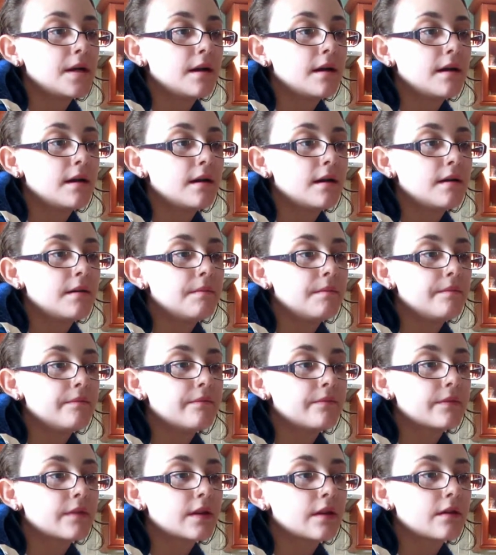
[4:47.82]

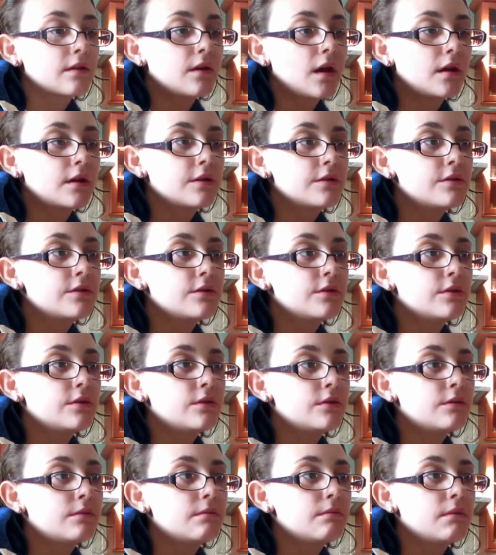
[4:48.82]
Um, got to
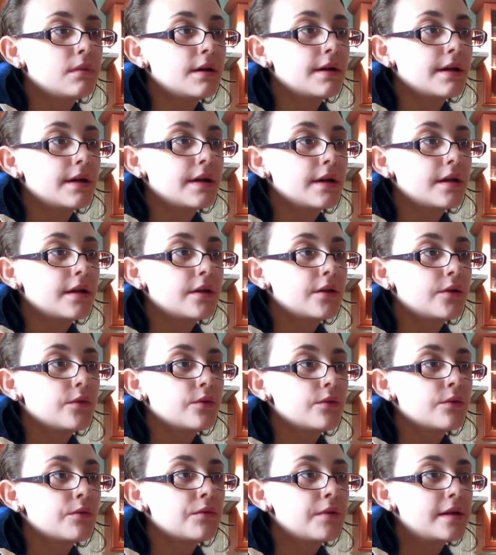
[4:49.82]
do my
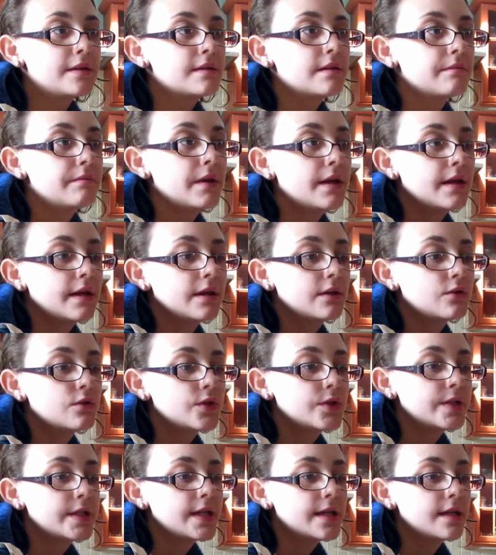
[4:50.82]
resume
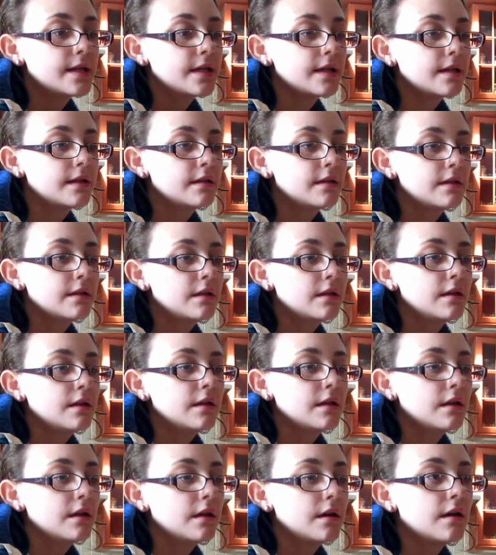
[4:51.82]
today
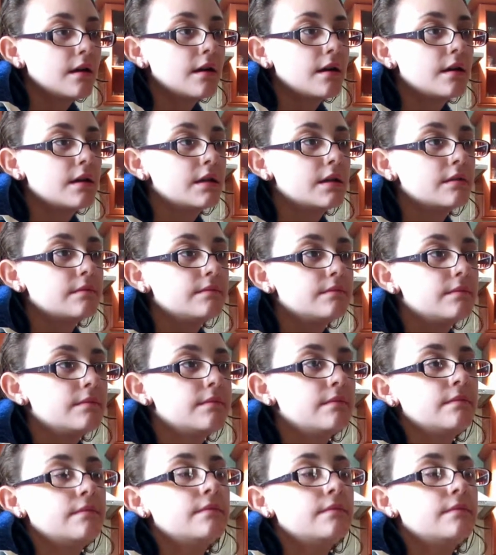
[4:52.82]
um,